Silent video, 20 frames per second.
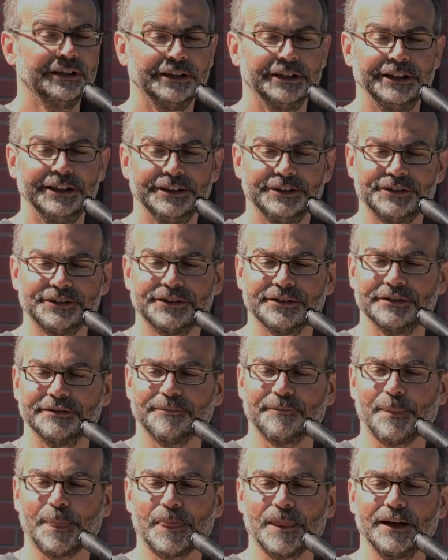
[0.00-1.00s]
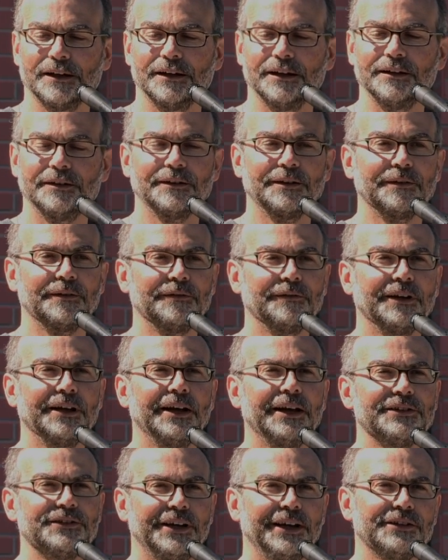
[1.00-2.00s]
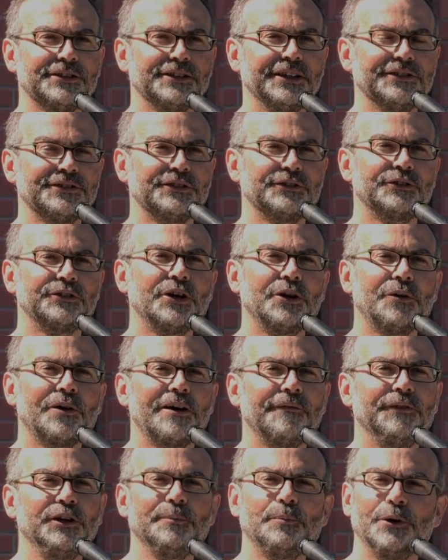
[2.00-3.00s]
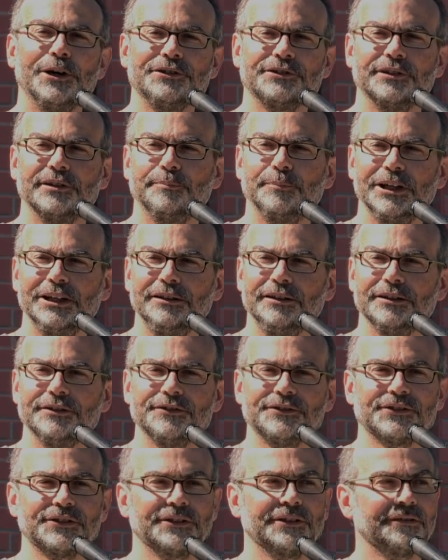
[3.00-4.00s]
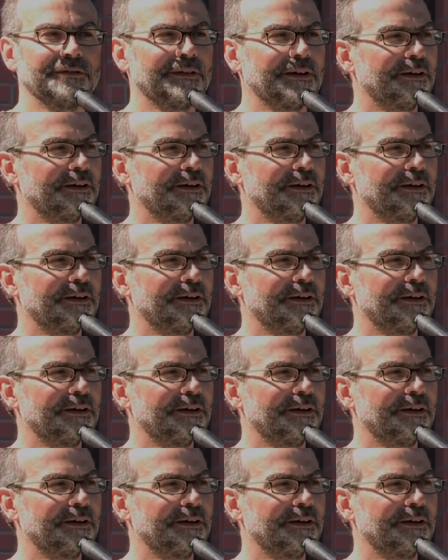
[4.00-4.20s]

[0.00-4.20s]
It's as though our viewpoints and opinions,